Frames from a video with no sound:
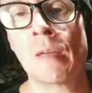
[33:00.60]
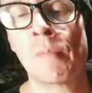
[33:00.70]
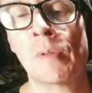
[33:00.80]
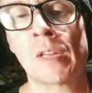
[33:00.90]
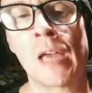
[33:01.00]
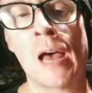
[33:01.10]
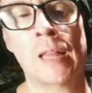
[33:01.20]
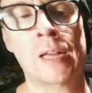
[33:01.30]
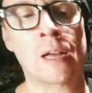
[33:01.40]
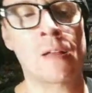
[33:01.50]
put the
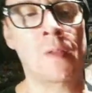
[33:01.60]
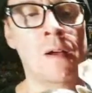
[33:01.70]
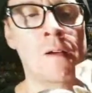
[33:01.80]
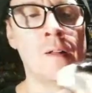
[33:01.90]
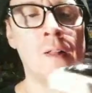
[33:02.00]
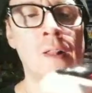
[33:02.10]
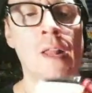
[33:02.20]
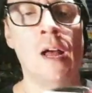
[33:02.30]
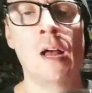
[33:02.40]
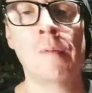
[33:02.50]
Gatling gun there,
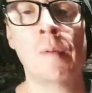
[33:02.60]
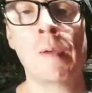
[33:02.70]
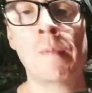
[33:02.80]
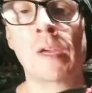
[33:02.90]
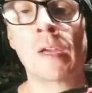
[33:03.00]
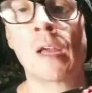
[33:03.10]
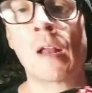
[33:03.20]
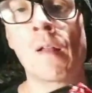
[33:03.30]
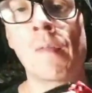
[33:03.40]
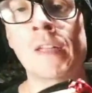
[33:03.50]
but maybe you can get
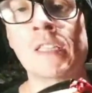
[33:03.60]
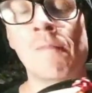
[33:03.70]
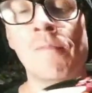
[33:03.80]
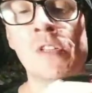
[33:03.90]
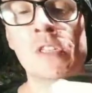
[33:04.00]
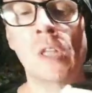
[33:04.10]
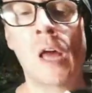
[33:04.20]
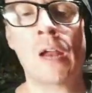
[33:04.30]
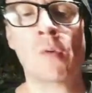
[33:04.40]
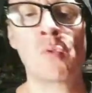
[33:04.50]
it on that side. There's a
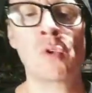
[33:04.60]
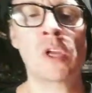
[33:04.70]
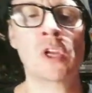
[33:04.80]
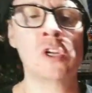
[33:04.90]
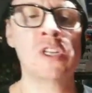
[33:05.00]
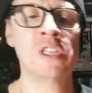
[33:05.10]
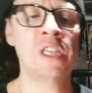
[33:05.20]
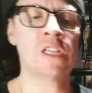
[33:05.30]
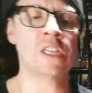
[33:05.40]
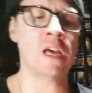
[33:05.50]
lot of really good
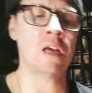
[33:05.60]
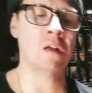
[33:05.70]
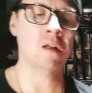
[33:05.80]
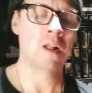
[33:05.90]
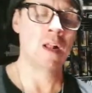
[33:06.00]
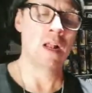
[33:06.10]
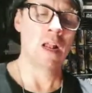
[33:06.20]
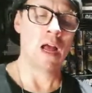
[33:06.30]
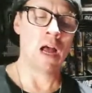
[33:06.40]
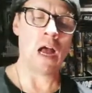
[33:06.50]
detail.
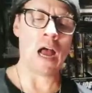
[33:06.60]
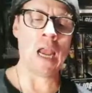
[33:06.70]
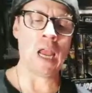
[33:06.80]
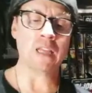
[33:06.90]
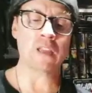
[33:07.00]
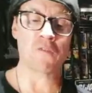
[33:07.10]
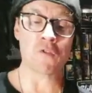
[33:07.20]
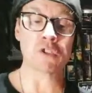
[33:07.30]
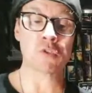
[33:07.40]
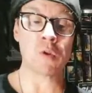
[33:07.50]
I like the
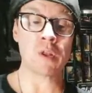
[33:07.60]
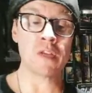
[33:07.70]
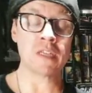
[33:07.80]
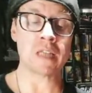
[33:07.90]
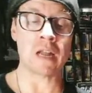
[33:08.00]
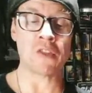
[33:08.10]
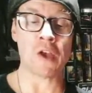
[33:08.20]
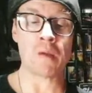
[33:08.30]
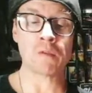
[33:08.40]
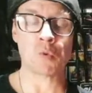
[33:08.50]
first one of this, and I
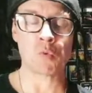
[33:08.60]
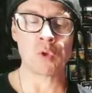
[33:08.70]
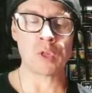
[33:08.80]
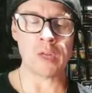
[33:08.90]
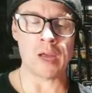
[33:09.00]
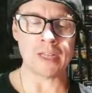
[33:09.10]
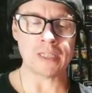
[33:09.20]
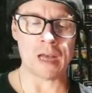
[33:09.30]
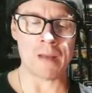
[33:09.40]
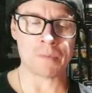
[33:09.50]
thought it was a really
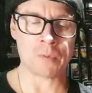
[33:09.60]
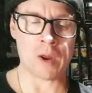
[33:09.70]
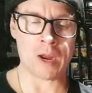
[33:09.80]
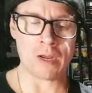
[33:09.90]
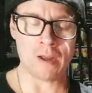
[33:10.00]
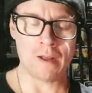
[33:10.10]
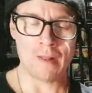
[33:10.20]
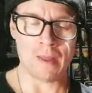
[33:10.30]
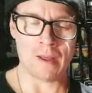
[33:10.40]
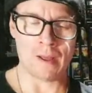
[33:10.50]
nice upgrade.
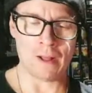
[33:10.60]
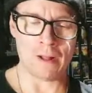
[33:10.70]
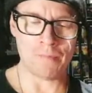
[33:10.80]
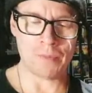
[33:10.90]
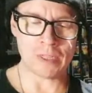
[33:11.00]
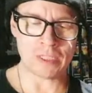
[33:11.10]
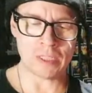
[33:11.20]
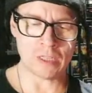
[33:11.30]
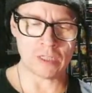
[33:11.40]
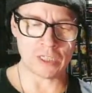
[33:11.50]
Let's
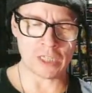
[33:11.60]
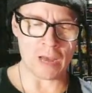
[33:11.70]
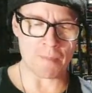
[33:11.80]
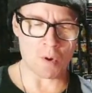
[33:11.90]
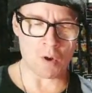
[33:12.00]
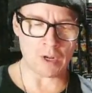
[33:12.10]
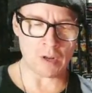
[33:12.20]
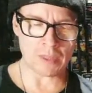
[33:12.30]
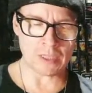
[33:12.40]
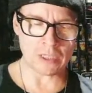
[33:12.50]
see, there's a tampo on
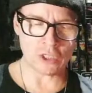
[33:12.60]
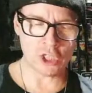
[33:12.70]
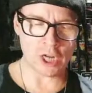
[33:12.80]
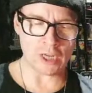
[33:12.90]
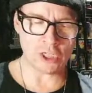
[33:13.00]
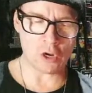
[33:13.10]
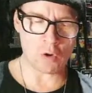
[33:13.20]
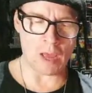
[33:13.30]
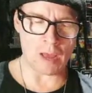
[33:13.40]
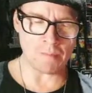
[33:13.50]
here. This is G.I. Joe
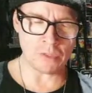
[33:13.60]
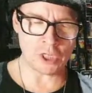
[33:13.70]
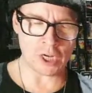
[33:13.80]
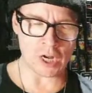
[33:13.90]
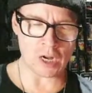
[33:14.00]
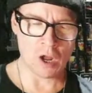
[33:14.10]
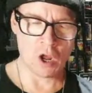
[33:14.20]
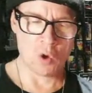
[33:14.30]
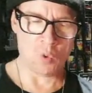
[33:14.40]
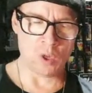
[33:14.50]
MG
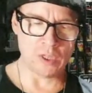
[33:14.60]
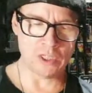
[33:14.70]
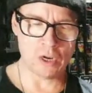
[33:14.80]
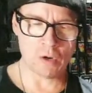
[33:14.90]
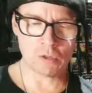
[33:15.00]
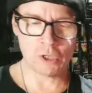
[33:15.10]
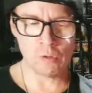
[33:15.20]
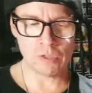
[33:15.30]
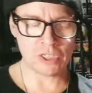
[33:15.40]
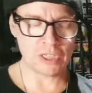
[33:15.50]

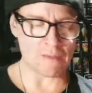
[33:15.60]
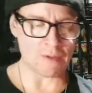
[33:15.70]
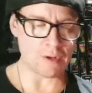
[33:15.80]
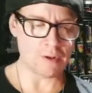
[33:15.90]
1027.